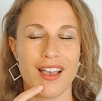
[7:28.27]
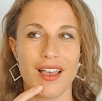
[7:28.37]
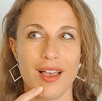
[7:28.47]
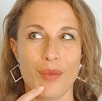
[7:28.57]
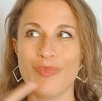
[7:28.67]

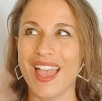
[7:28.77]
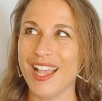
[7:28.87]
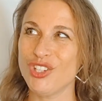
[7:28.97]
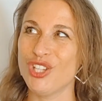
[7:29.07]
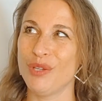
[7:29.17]

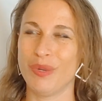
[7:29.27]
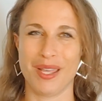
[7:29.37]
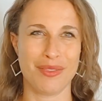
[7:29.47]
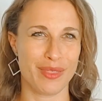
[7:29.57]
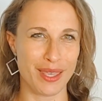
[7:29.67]
Actually, when
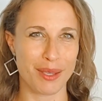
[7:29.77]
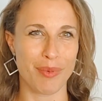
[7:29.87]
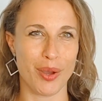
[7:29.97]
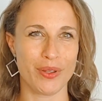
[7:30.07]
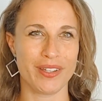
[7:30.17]
I think
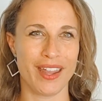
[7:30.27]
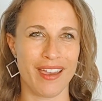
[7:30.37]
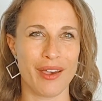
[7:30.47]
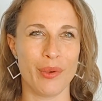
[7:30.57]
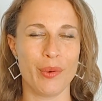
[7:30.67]
about it
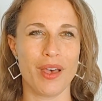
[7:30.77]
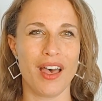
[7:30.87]
now,